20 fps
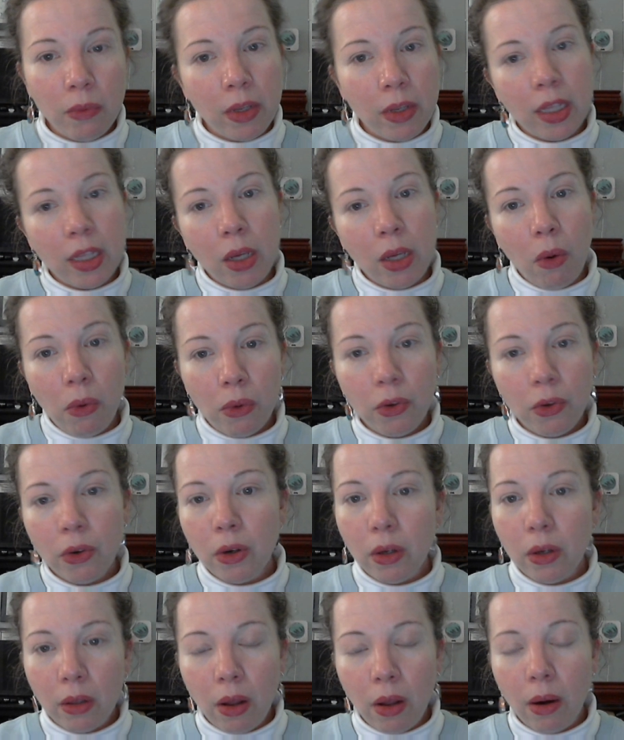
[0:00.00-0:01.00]
with the
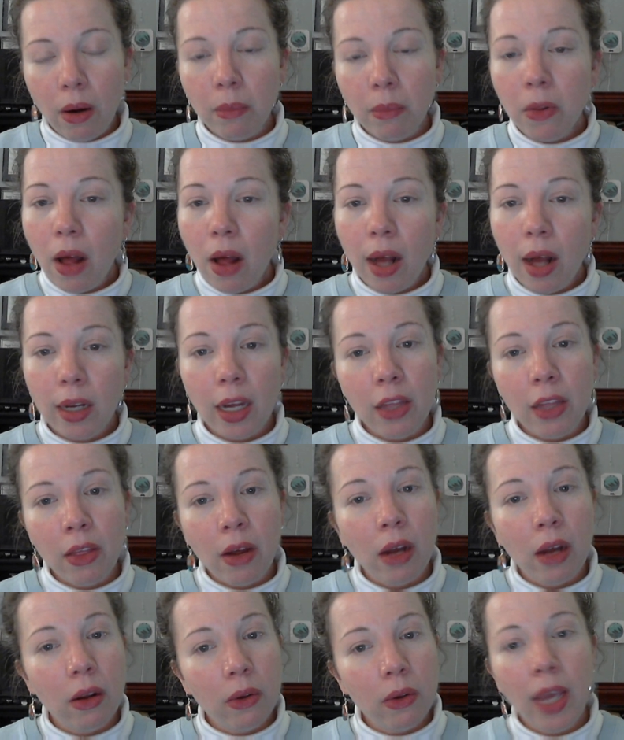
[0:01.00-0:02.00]
older alarm clock. I
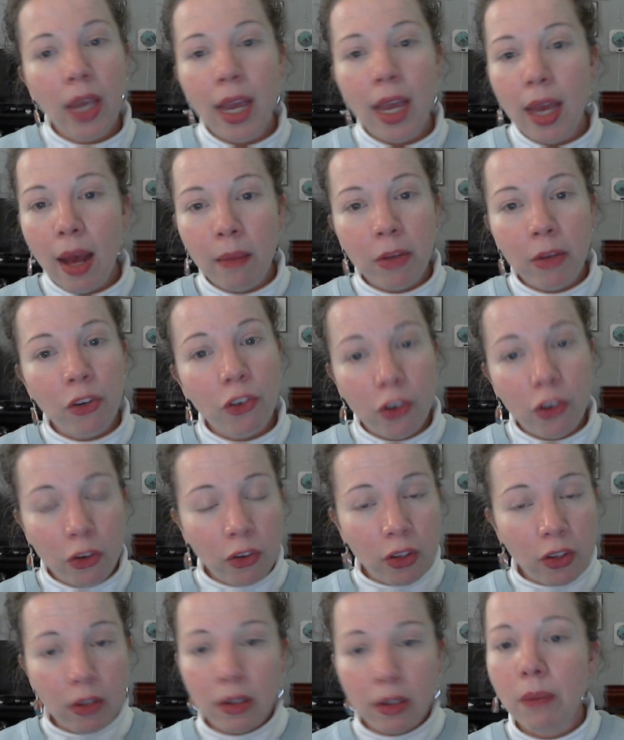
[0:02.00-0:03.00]
thought, okay, how much
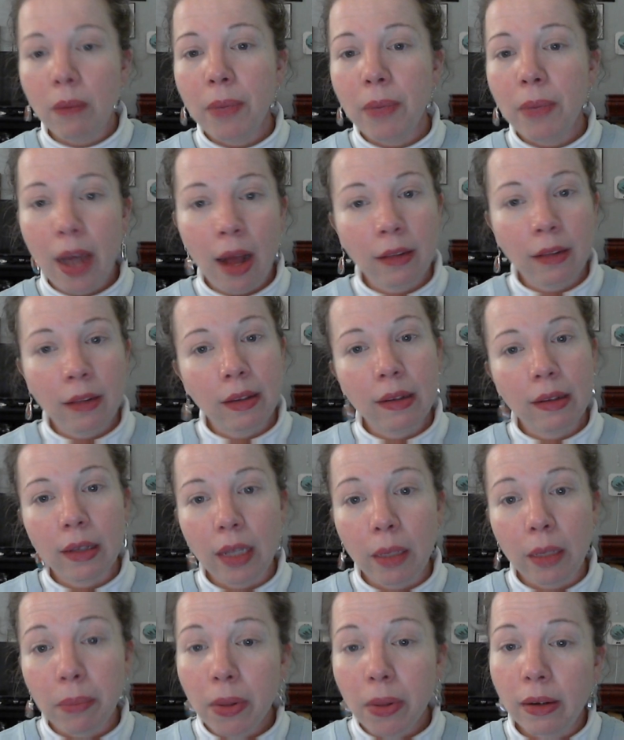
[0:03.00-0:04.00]
juice is going to be
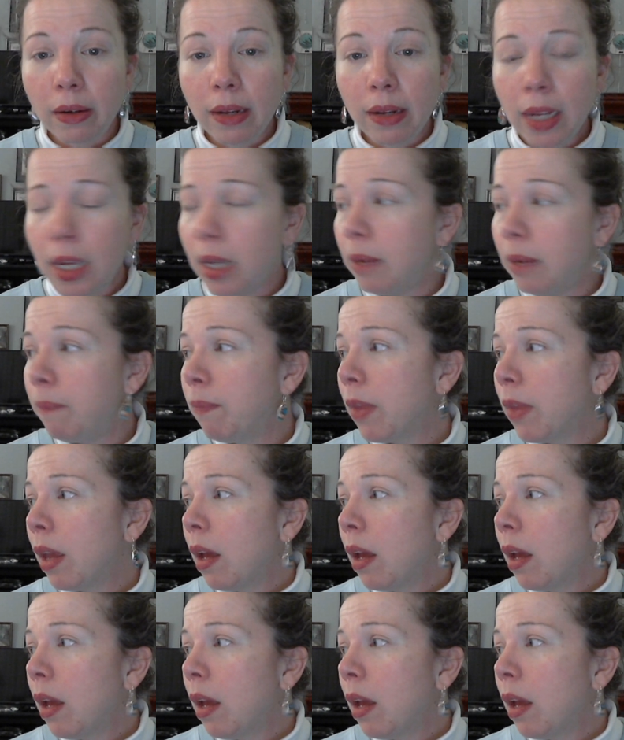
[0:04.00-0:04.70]
constantly plugged in?